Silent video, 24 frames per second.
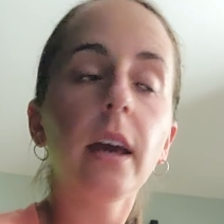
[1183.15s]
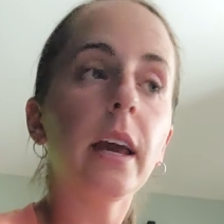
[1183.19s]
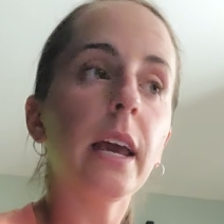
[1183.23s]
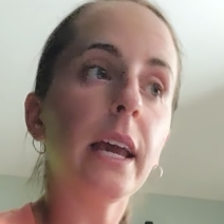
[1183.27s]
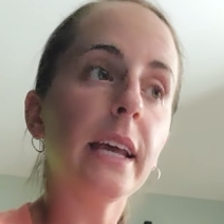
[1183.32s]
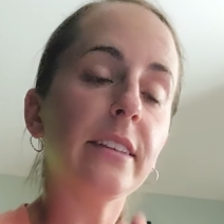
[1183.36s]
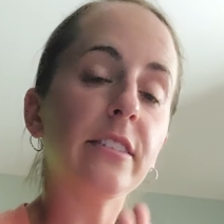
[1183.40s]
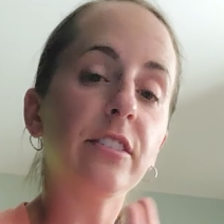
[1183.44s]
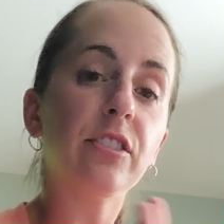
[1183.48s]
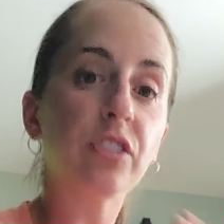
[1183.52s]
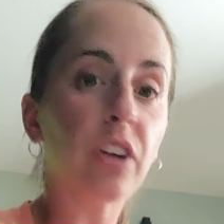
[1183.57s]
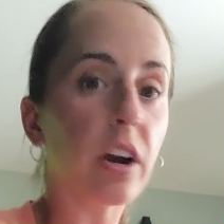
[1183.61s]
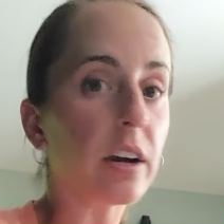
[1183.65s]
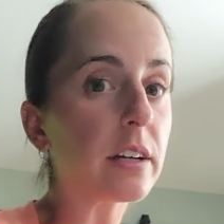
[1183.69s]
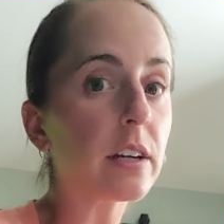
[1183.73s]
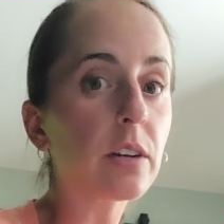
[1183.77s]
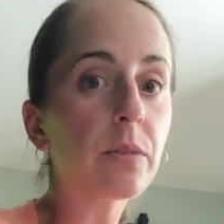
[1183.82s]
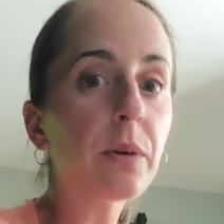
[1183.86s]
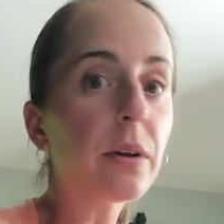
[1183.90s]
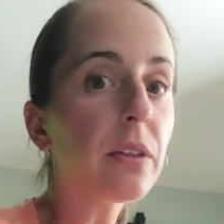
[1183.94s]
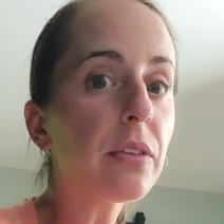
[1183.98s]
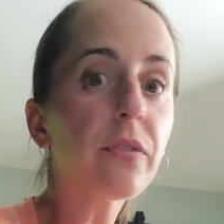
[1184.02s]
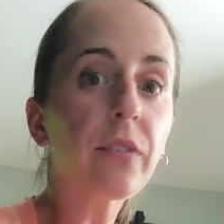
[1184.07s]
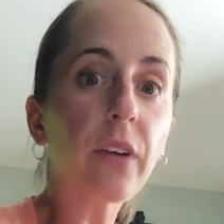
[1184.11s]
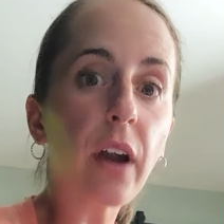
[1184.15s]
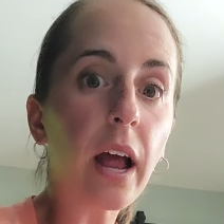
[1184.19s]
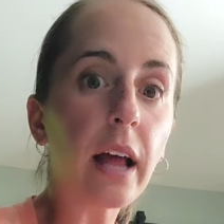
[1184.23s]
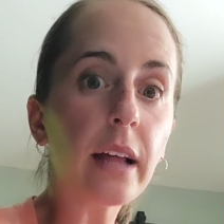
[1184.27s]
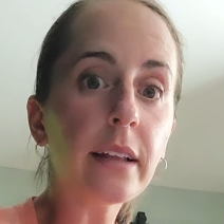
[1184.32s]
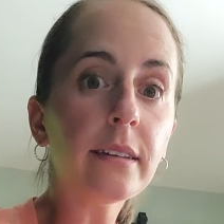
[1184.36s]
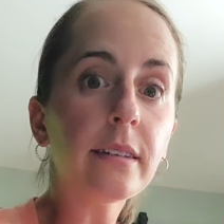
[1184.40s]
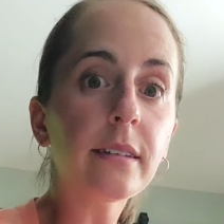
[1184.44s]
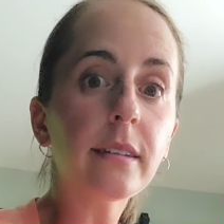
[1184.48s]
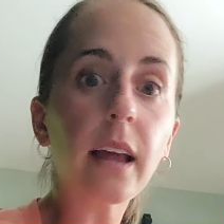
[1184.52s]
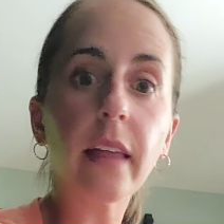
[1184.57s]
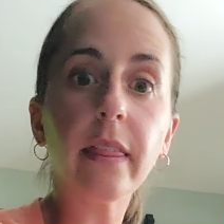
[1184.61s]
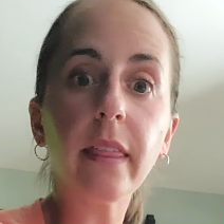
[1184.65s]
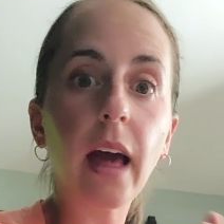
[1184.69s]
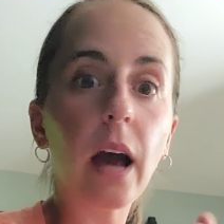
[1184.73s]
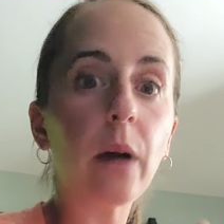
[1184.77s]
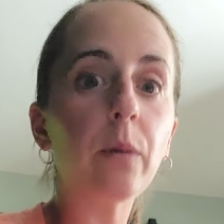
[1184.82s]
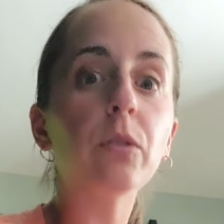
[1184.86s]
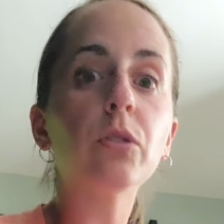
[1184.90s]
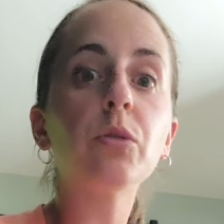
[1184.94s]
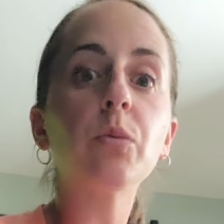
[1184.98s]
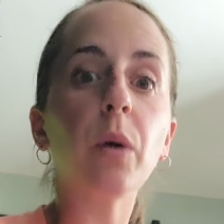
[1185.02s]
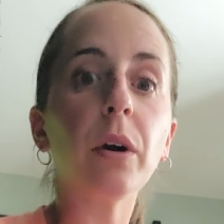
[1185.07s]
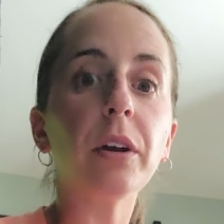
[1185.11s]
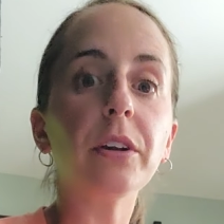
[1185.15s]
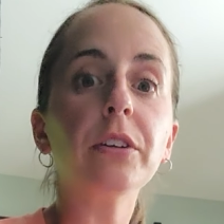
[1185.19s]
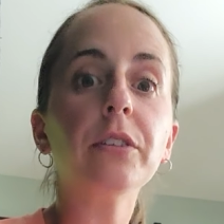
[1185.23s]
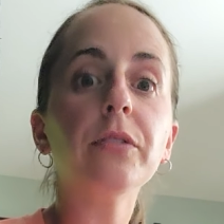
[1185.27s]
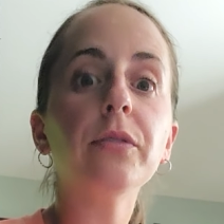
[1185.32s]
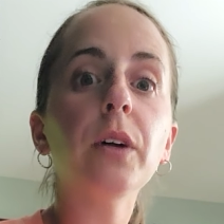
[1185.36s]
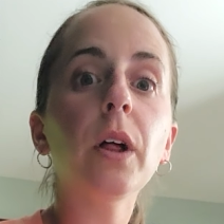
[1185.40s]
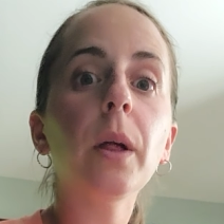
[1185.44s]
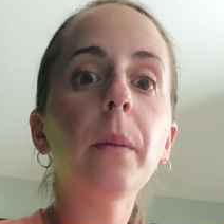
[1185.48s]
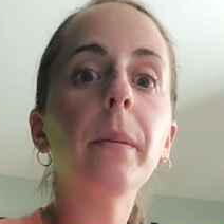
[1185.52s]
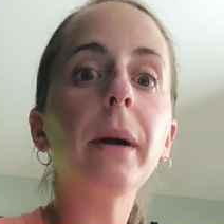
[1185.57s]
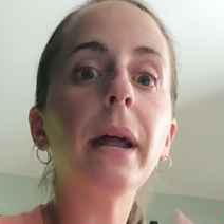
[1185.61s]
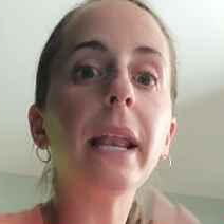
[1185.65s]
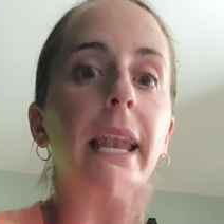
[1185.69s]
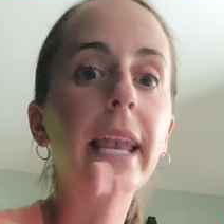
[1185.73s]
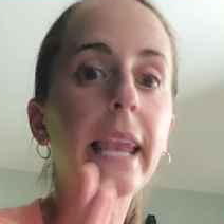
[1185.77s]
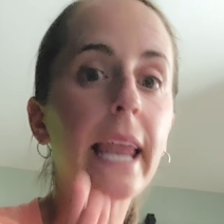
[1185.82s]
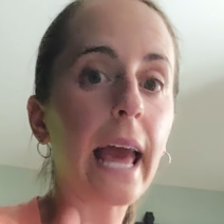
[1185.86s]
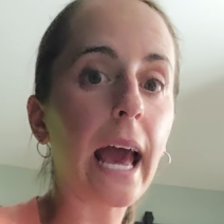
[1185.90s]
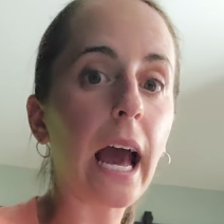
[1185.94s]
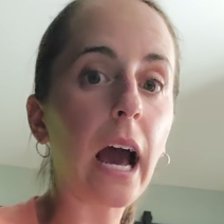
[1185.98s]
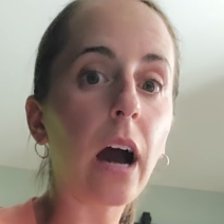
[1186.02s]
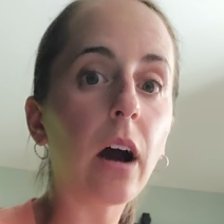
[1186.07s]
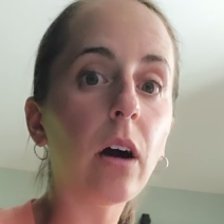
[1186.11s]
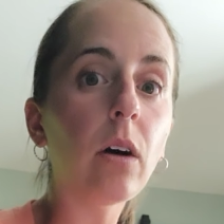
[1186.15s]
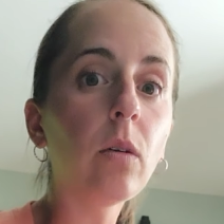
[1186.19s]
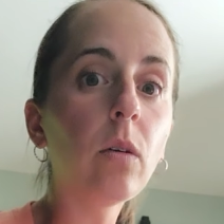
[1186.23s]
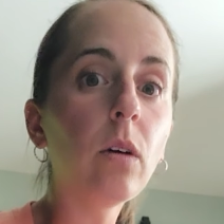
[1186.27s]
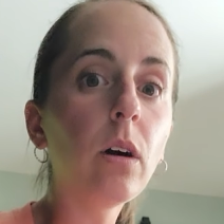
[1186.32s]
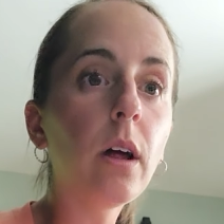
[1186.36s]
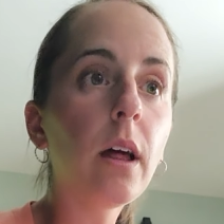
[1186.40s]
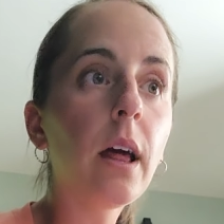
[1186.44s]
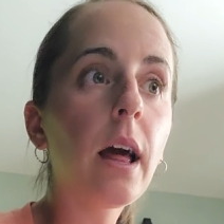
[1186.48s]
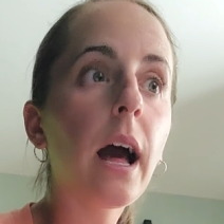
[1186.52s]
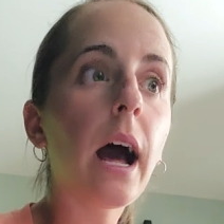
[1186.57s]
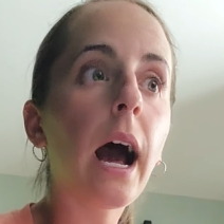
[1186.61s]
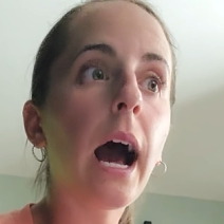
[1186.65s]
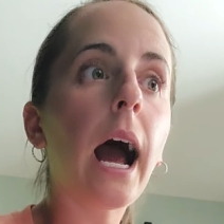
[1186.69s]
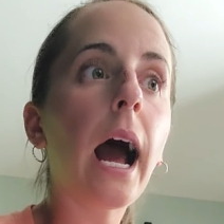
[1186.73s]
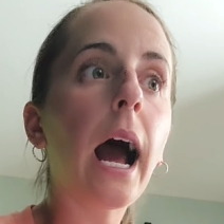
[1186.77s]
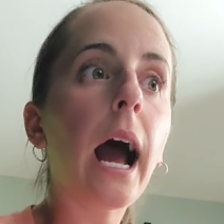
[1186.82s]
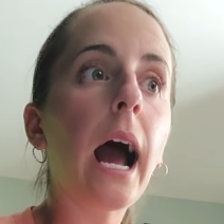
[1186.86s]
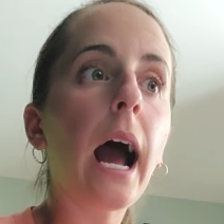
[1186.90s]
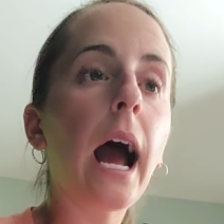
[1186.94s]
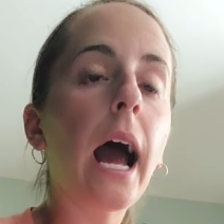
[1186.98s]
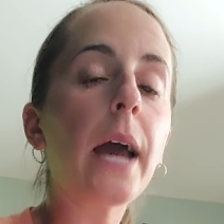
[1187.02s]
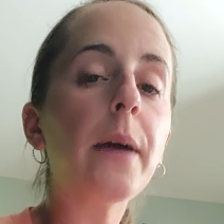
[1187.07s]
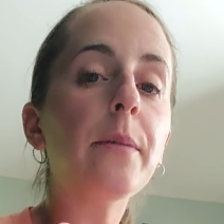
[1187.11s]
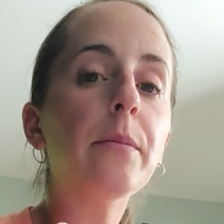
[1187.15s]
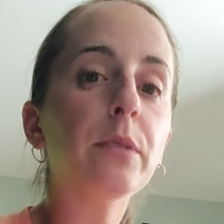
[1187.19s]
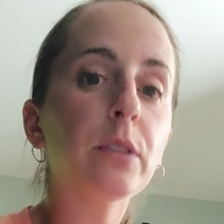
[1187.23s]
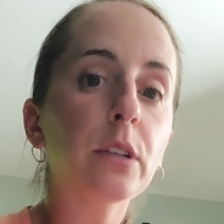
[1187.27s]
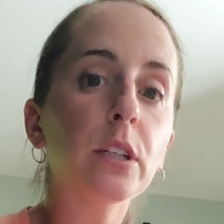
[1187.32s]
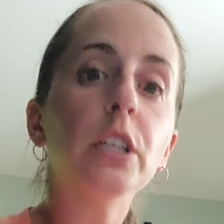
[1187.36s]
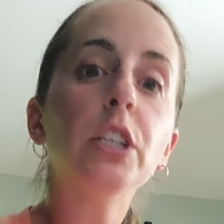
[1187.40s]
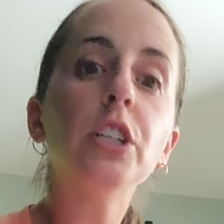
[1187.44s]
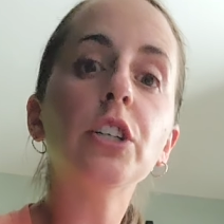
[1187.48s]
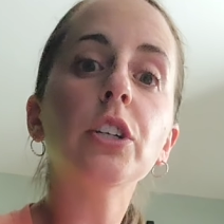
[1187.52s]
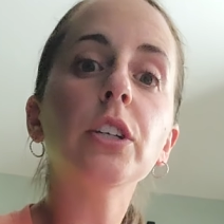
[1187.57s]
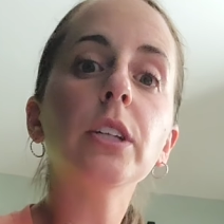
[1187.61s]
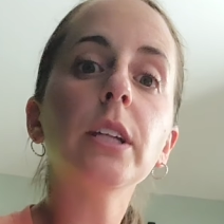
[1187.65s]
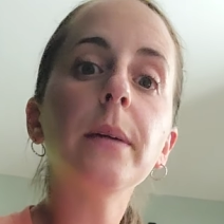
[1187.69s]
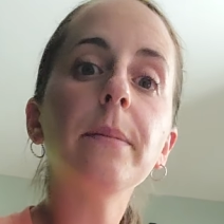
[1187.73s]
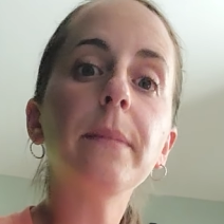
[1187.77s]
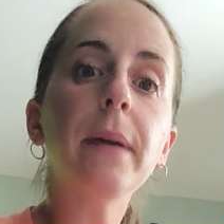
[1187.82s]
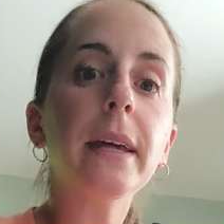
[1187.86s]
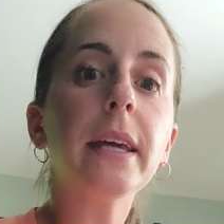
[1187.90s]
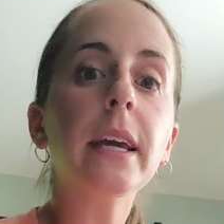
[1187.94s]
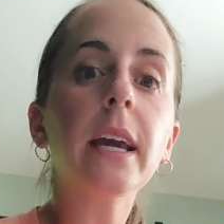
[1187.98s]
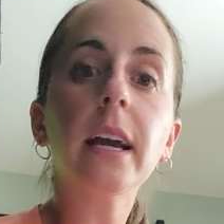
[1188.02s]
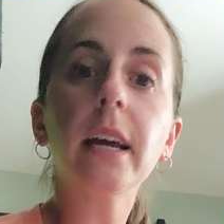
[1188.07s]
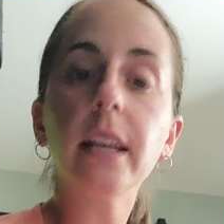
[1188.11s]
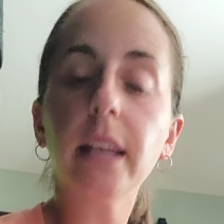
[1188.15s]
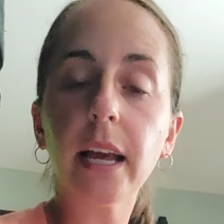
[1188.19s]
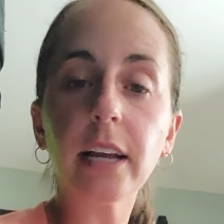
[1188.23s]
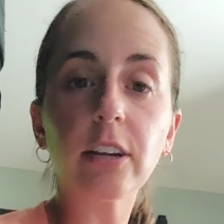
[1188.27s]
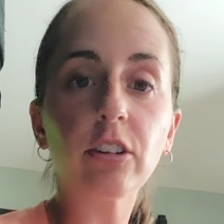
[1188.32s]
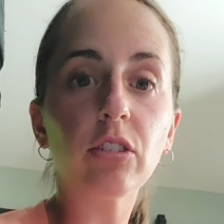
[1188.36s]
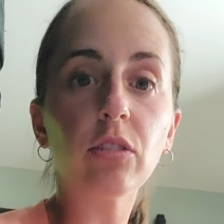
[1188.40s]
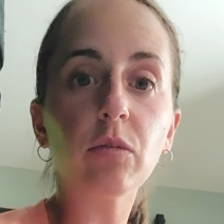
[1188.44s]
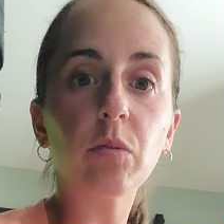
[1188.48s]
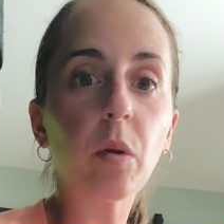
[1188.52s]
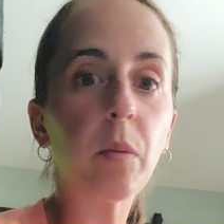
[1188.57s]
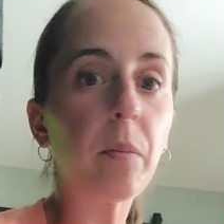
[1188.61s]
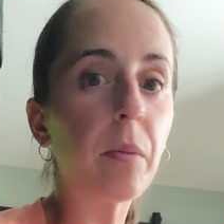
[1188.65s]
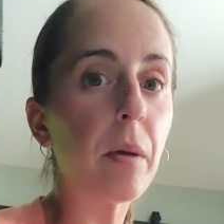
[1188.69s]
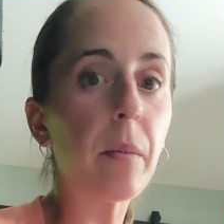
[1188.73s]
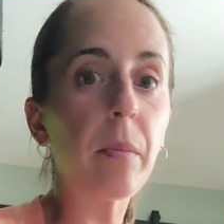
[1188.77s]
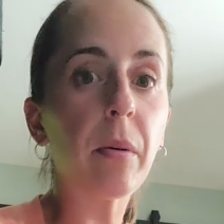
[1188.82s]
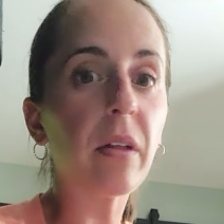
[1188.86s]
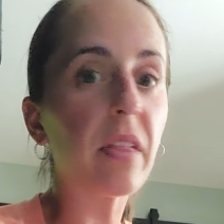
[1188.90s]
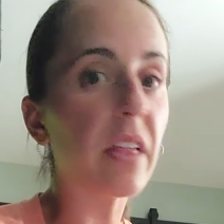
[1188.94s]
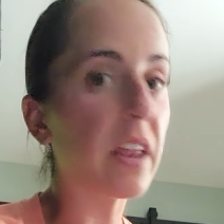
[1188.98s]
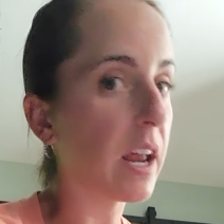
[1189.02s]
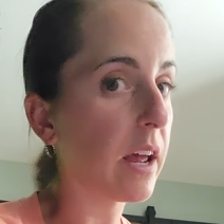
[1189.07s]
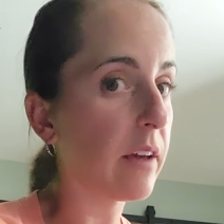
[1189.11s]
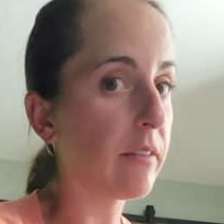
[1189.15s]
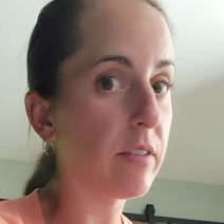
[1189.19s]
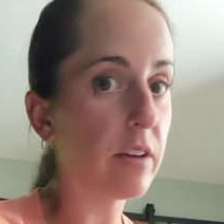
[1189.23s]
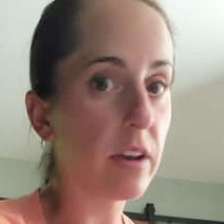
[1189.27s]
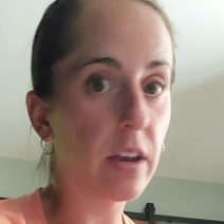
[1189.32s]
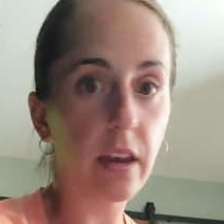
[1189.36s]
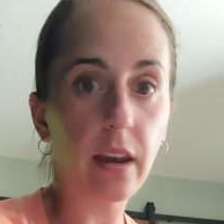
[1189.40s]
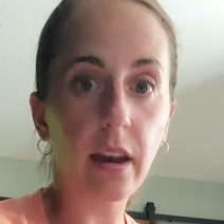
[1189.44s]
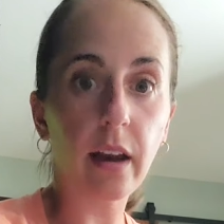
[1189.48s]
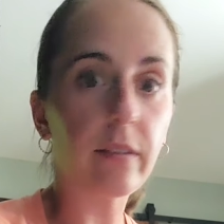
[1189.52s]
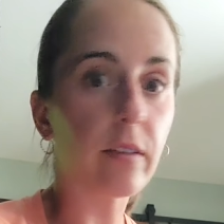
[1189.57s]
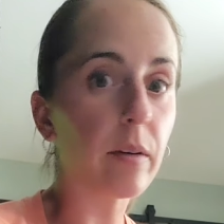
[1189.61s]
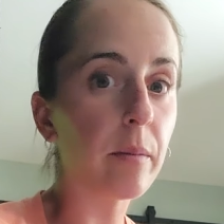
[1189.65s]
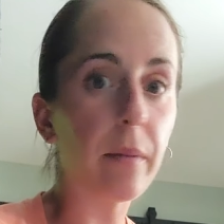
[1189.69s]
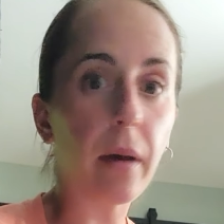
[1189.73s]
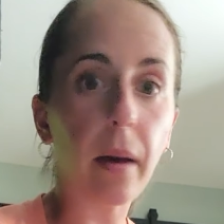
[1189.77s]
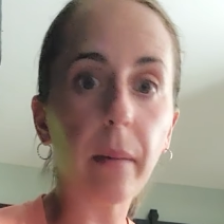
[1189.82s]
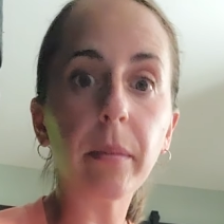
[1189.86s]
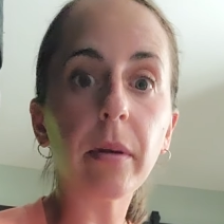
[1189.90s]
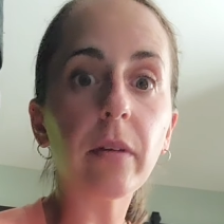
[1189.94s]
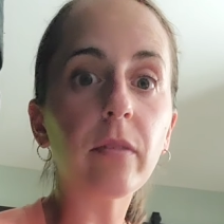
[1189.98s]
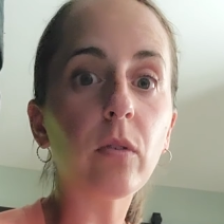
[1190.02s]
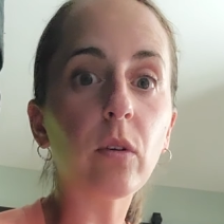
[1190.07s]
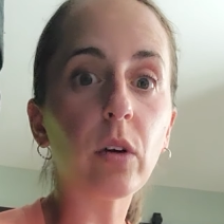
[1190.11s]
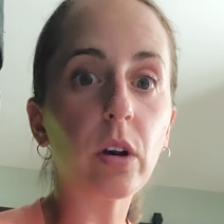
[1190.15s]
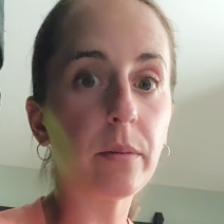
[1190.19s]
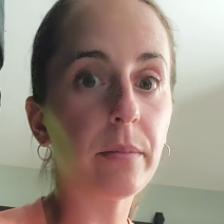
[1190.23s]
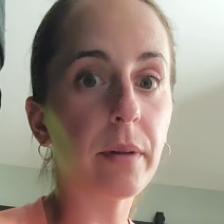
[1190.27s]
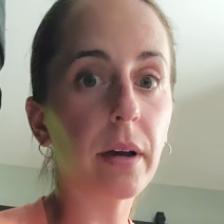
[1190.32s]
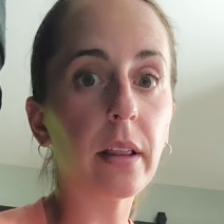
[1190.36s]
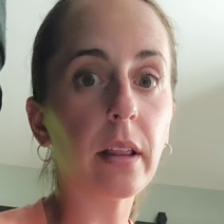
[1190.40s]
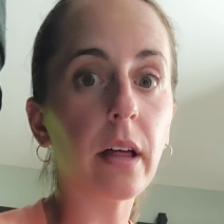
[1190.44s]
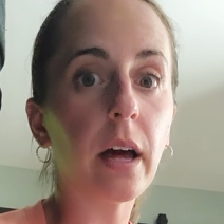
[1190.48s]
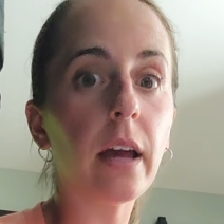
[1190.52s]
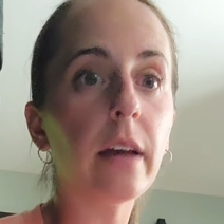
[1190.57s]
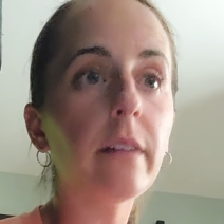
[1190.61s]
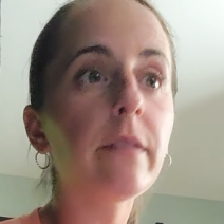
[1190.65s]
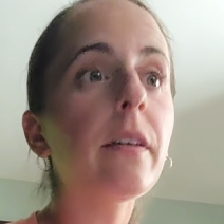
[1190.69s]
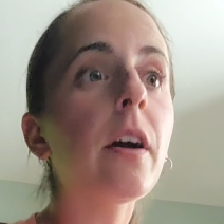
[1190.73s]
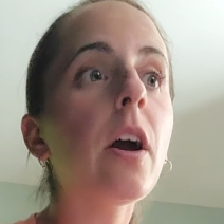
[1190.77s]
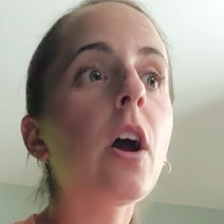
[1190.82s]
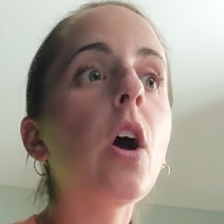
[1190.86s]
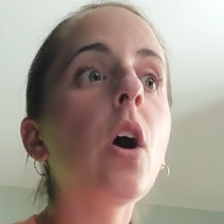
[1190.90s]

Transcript: It started with friends, and that was wonderful, but now I'm literally making connections with people that I've never met before in my life,